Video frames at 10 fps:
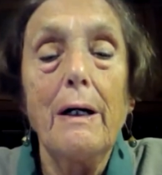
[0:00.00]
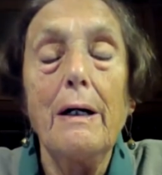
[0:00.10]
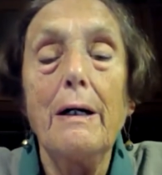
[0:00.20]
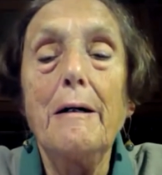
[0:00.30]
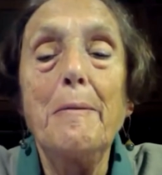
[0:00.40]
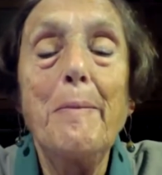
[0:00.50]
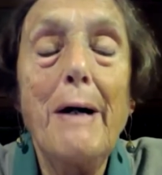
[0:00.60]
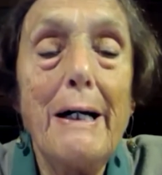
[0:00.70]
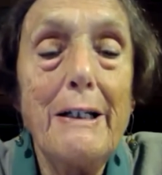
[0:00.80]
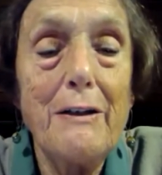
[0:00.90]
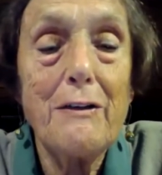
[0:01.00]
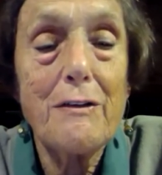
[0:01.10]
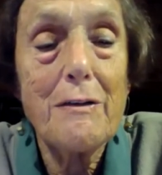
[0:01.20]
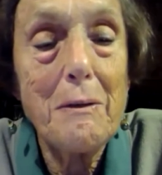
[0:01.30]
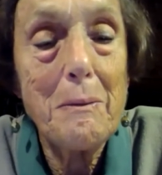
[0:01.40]
And
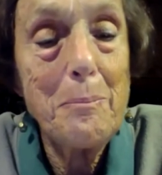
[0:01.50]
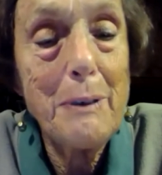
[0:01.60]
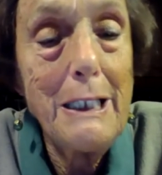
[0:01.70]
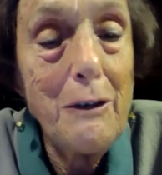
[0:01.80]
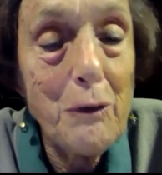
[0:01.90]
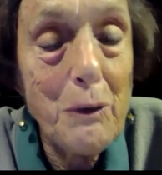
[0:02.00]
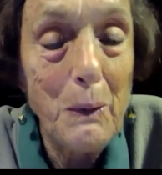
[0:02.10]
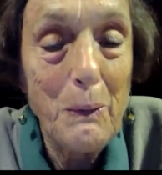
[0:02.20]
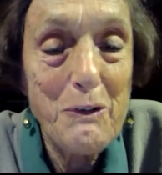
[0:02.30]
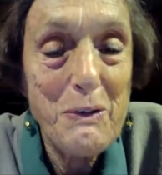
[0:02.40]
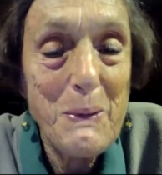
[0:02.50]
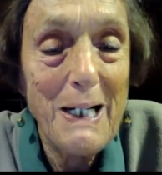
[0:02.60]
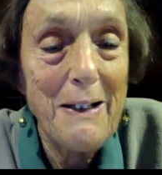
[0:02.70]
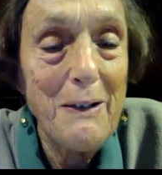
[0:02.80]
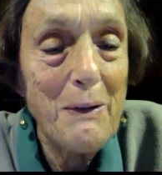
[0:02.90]
it's beginning to cause
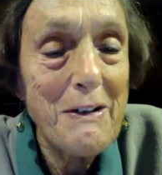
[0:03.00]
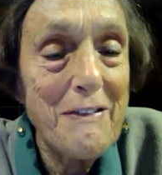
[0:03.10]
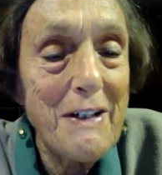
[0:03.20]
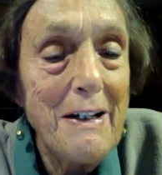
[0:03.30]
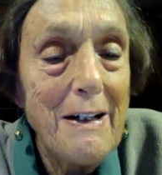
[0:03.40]
quite a lot of